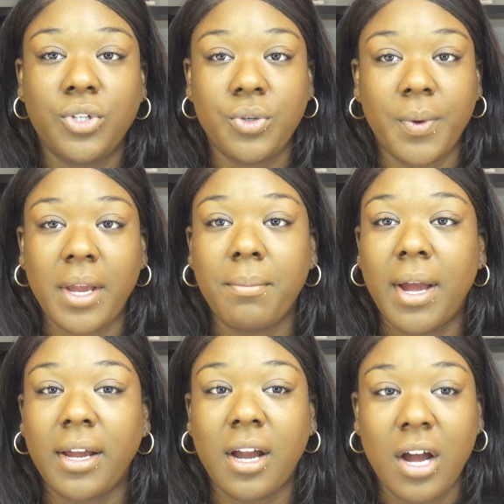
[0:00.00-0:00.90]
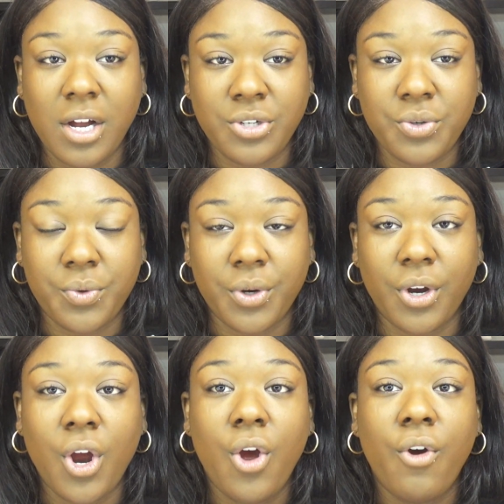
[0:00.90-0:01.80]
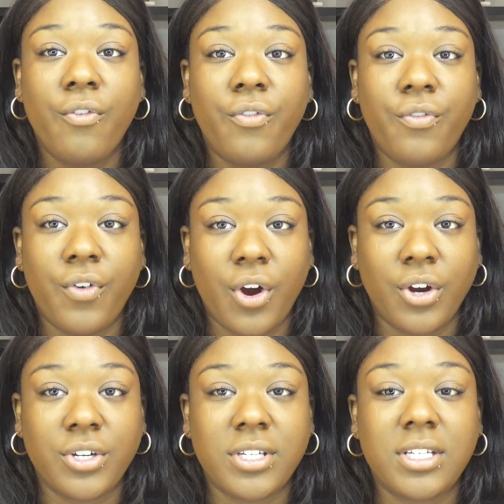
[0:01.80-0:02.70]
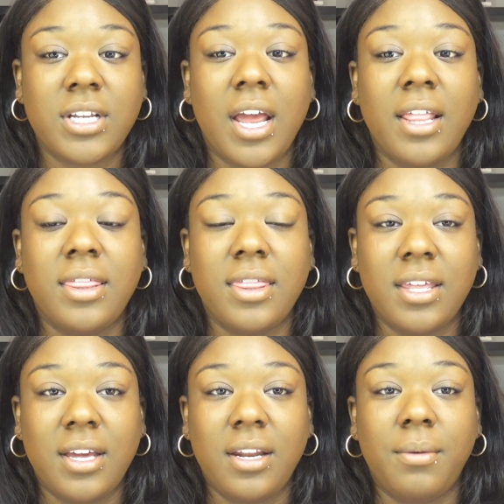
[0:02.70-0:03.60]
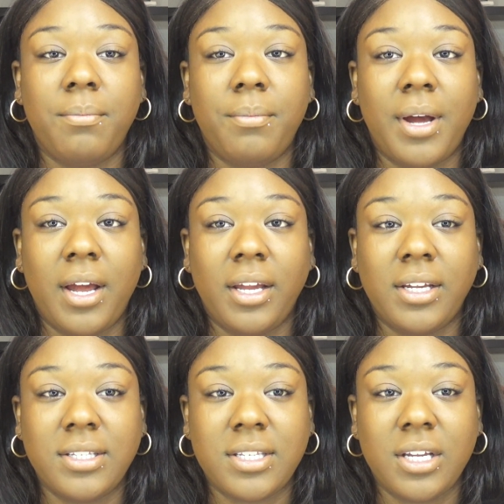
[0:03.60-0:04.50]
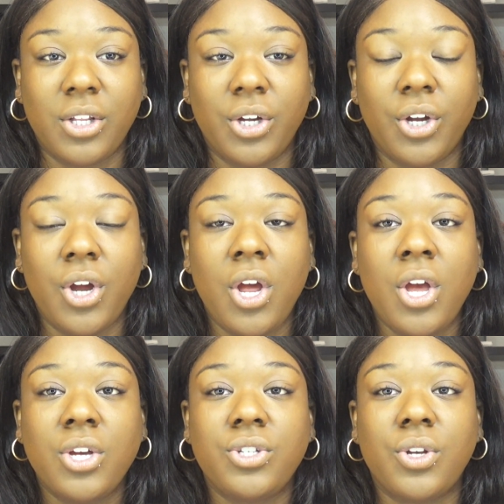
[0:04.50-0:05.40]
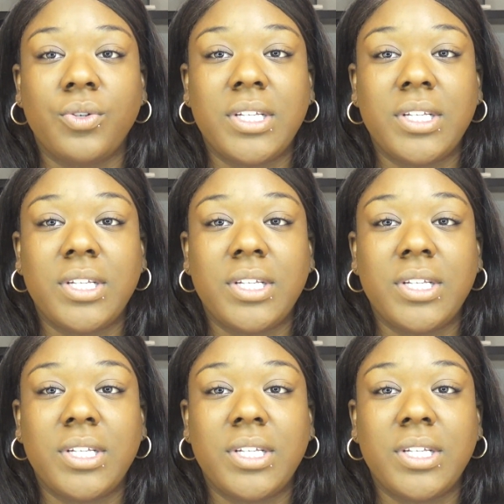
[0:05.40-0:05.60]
doing my contour first and then my concealer. So